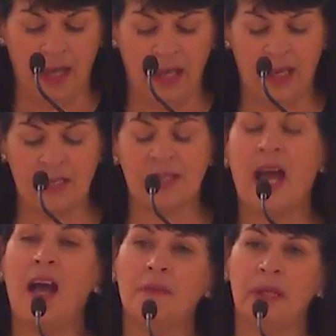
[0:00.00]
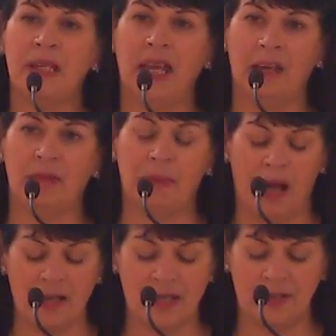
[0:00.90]
It has taught me to have a
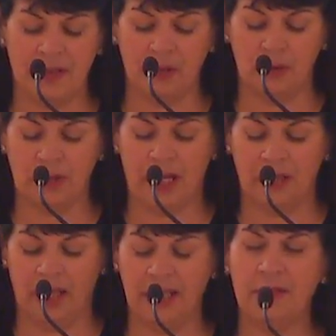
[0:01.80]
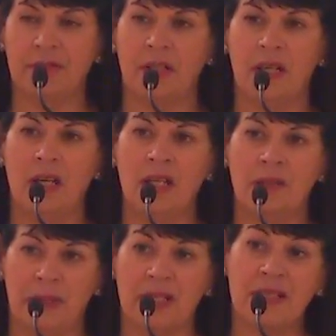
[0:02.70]
positive outlook on life,
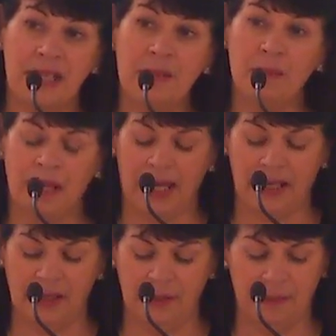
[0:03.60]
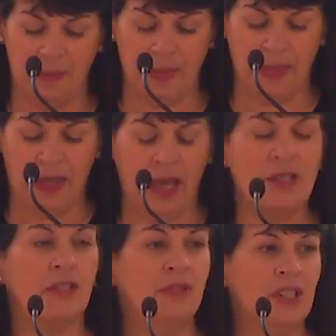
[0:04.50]
to be a team player,
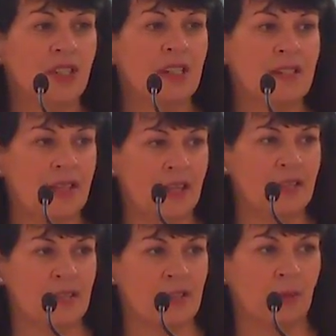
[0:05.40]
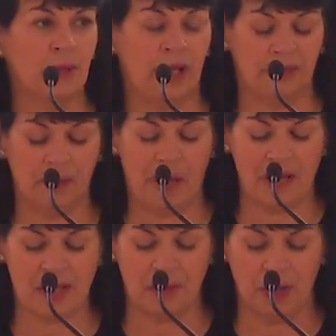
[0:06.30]
and to reach consensus wherever
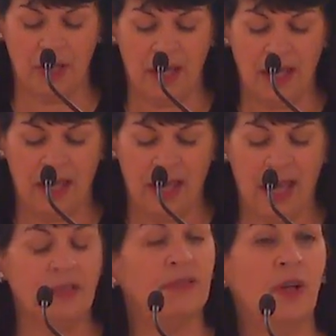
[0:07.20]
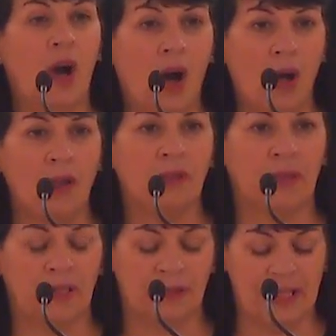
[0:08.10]
possible, and for all the
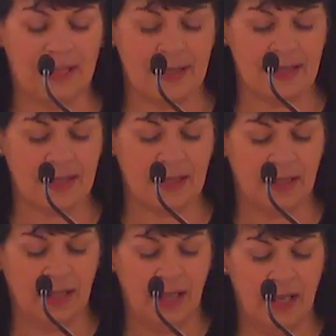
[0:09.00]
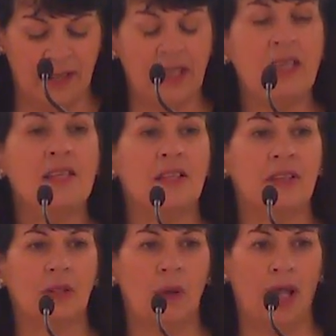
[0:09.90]
right reasons. These
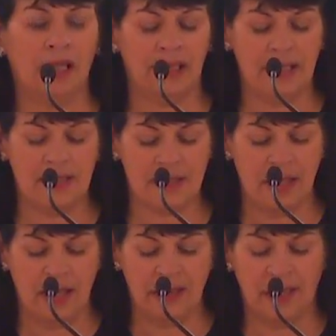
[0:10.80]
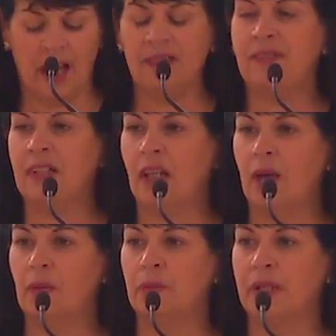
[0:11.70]
are the qualities that I feel
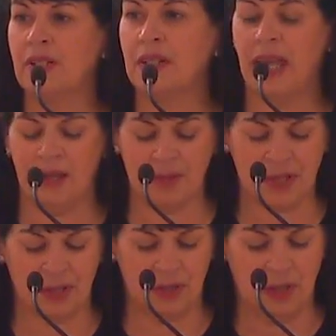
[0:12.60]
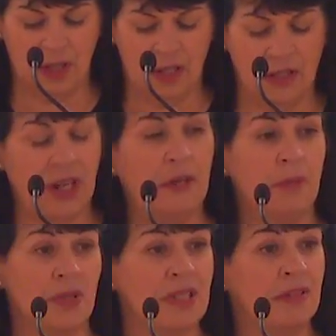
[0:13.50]
I will bring to council
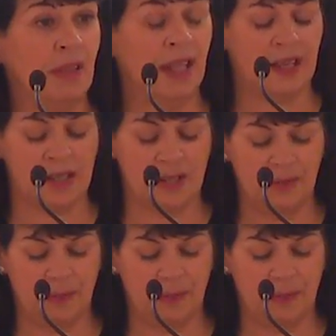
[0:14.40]
chambers if elected.